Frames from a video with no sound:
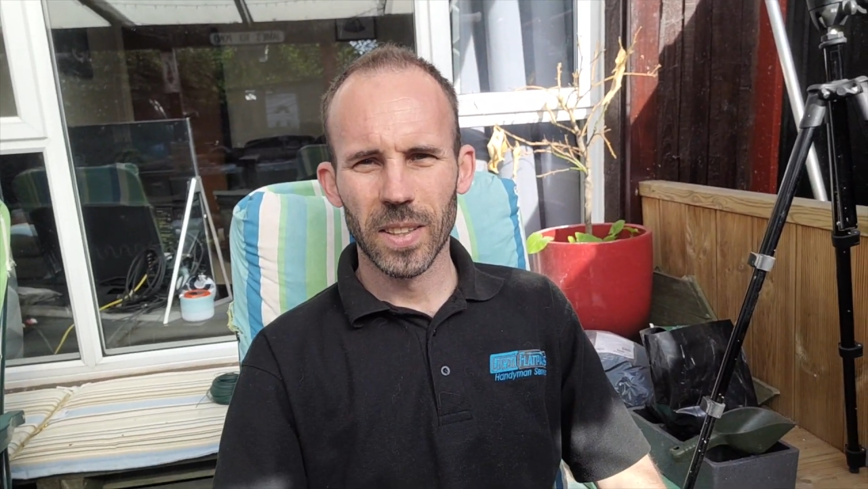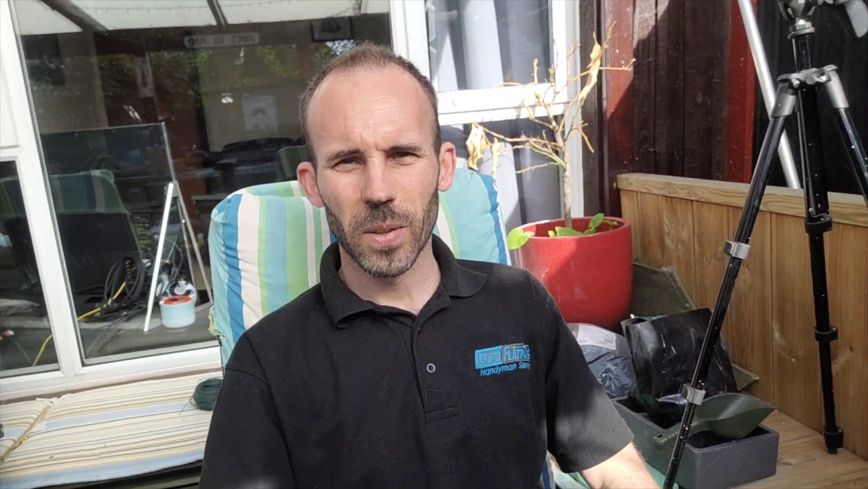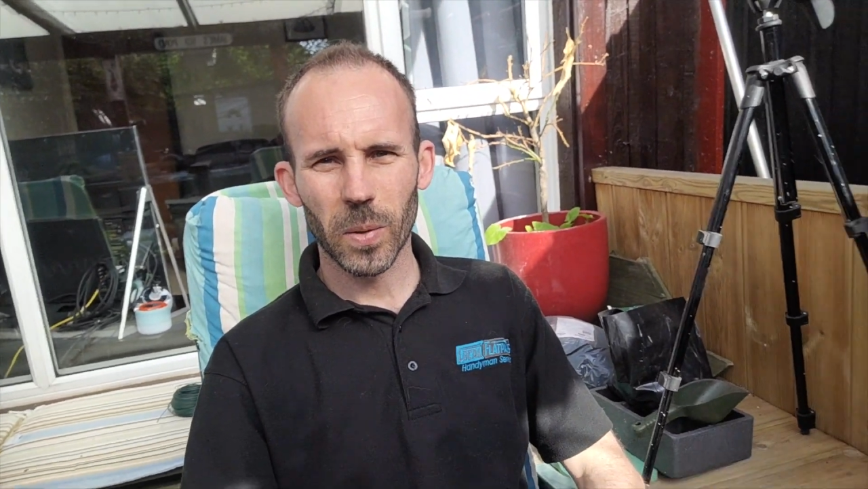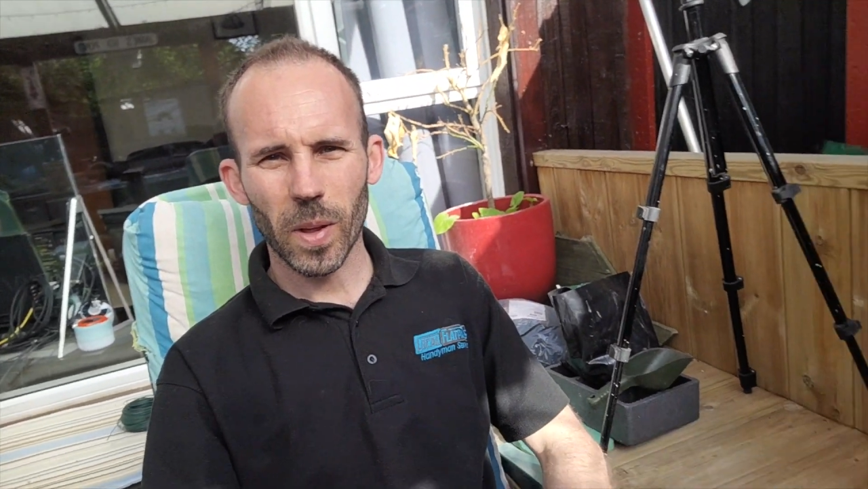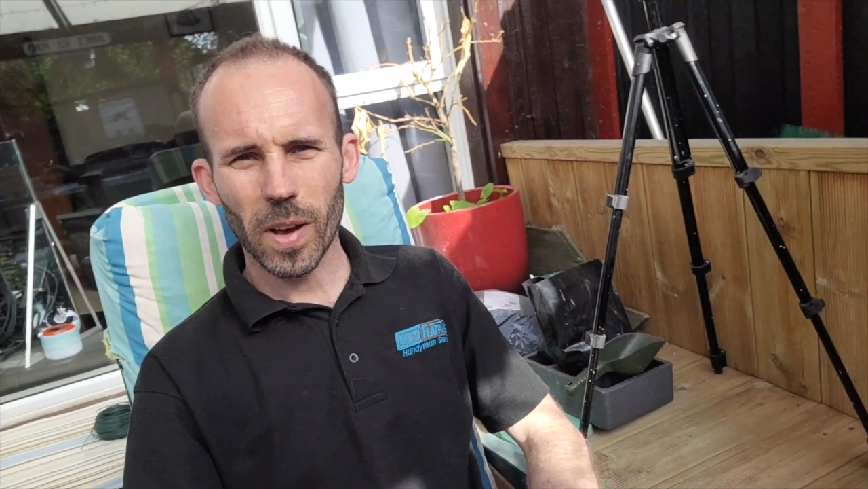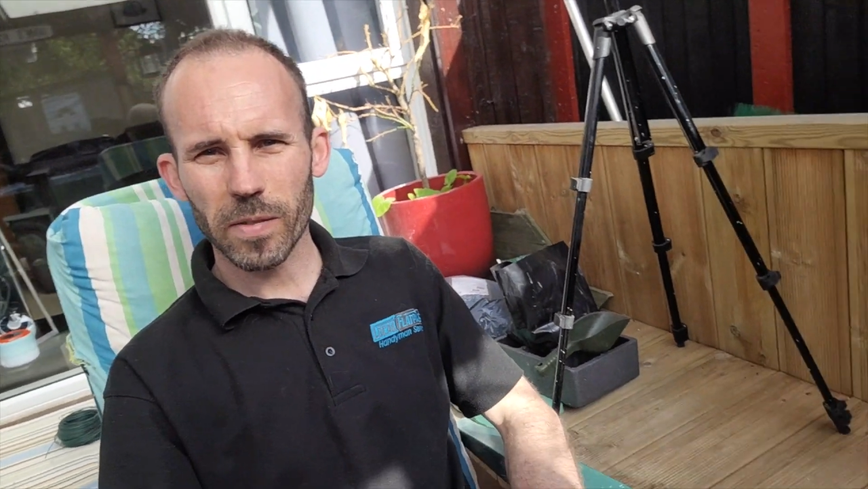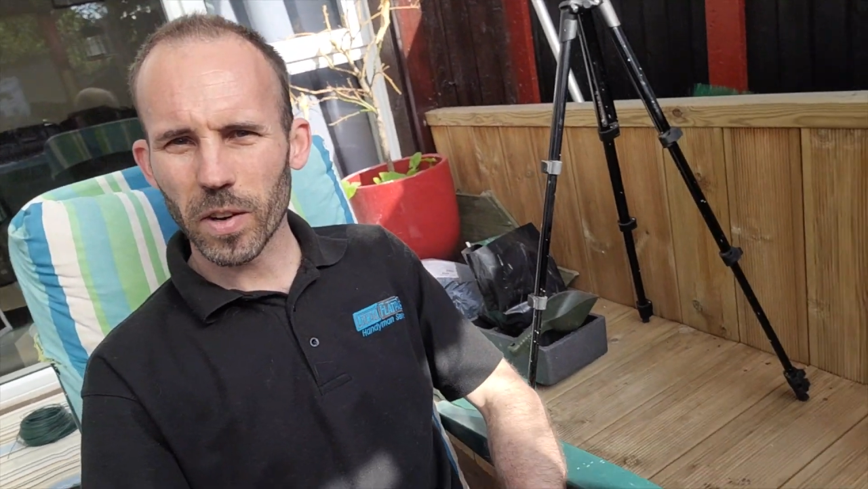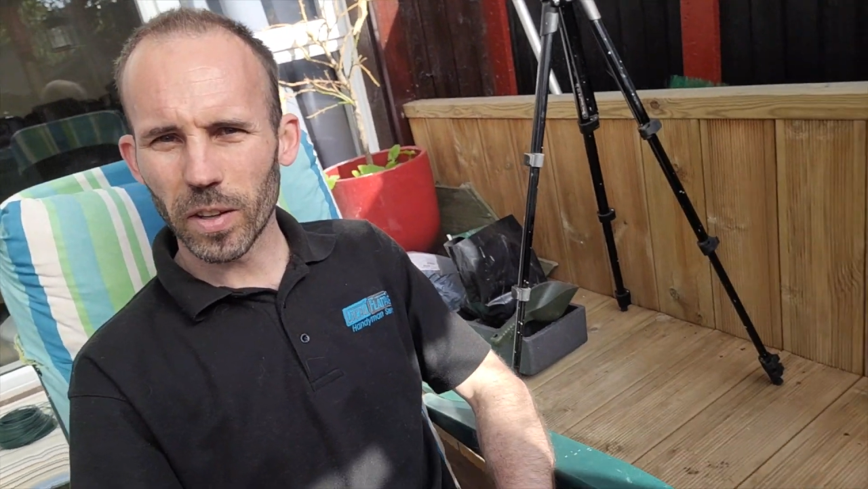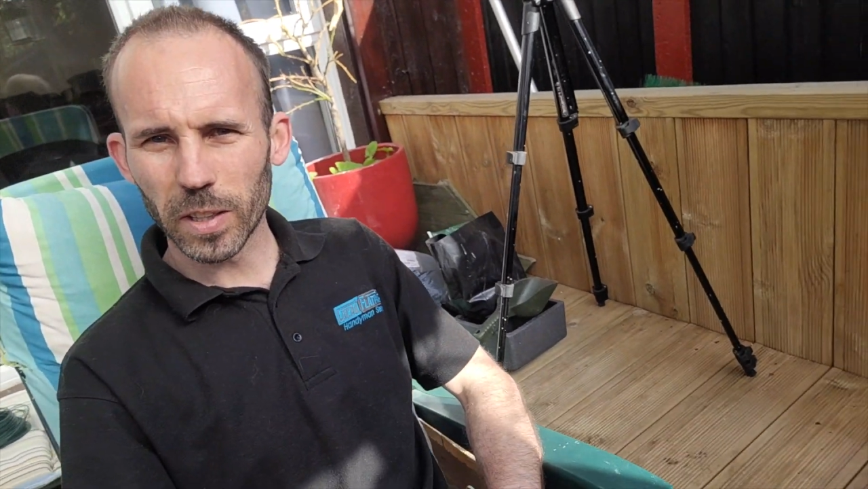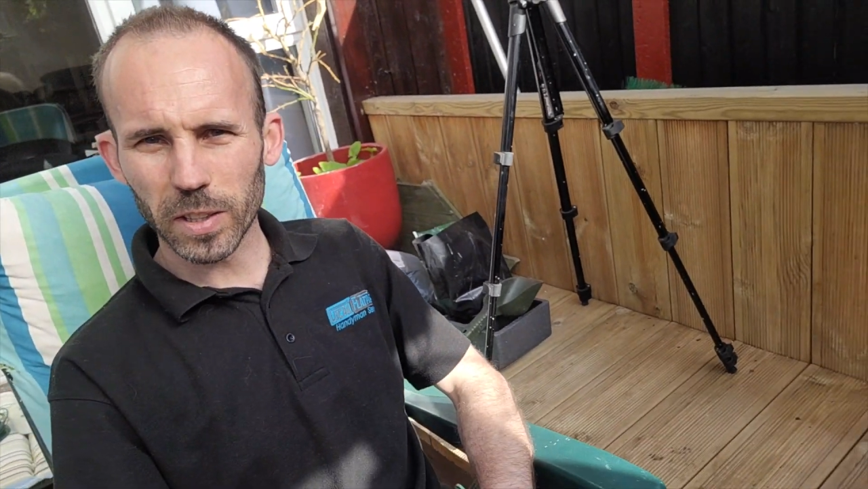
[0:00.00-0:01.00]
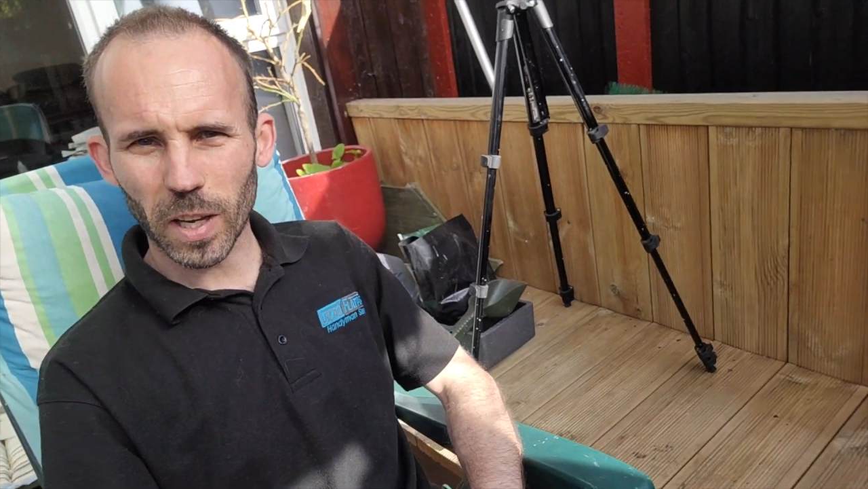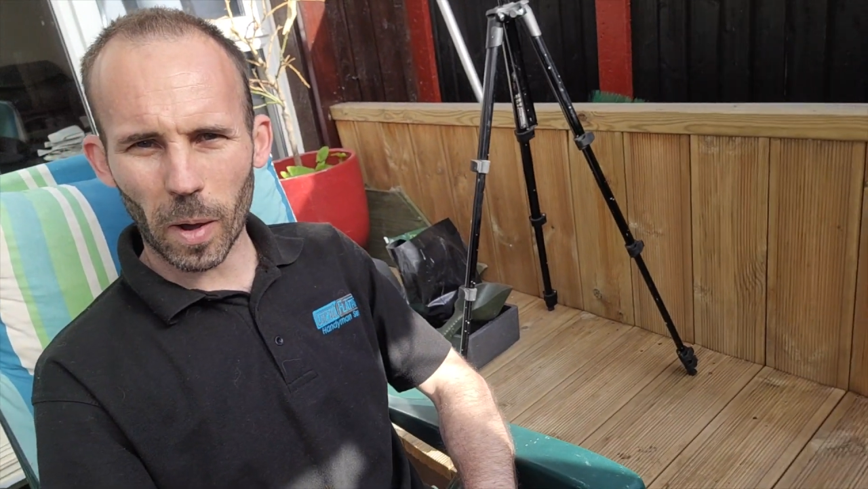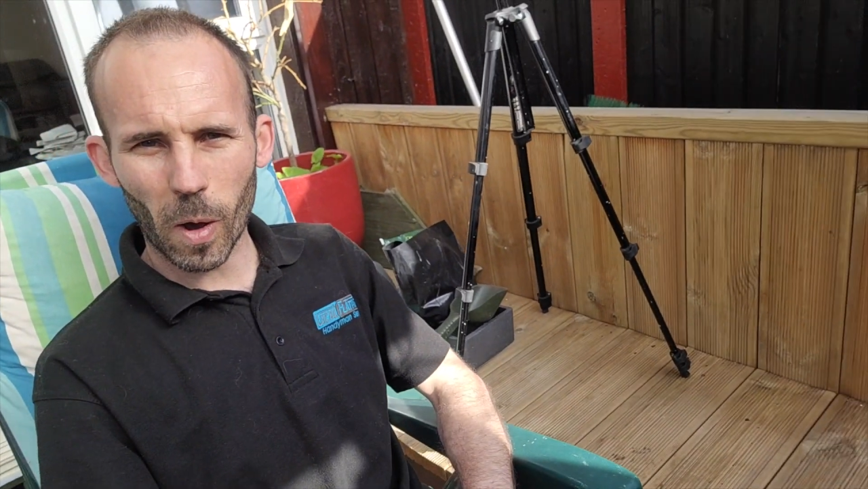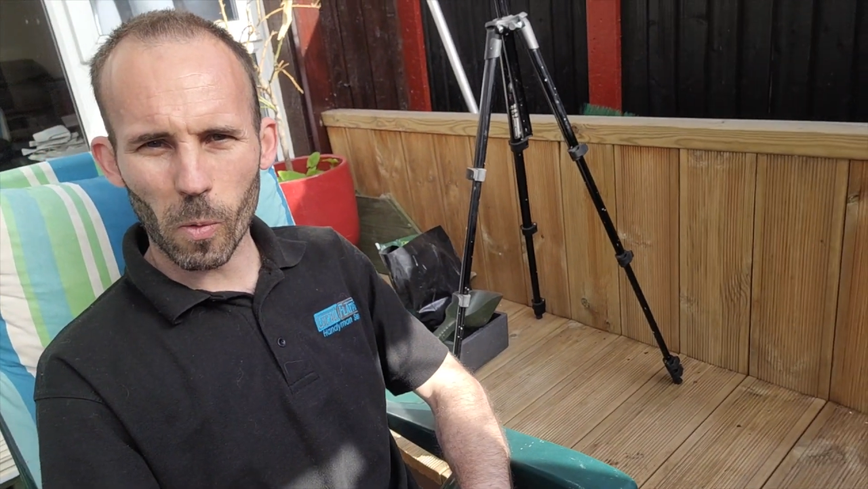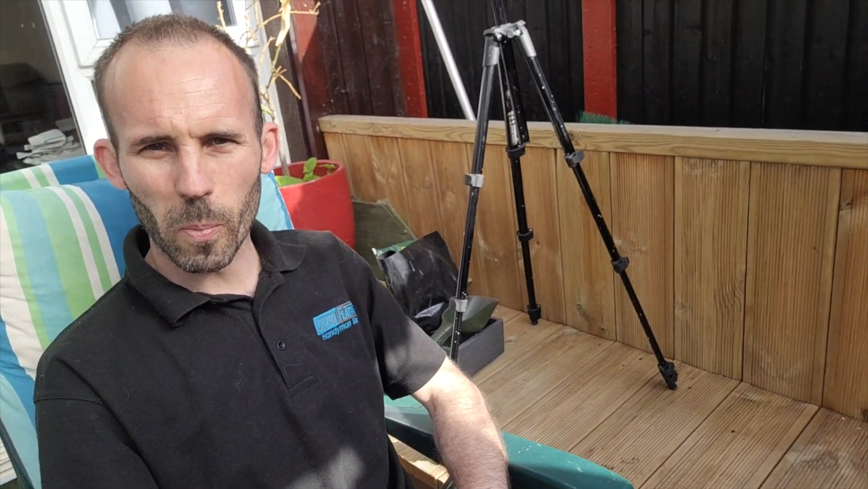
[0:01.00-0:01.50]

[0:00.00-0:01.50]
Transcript: Although I've got this whole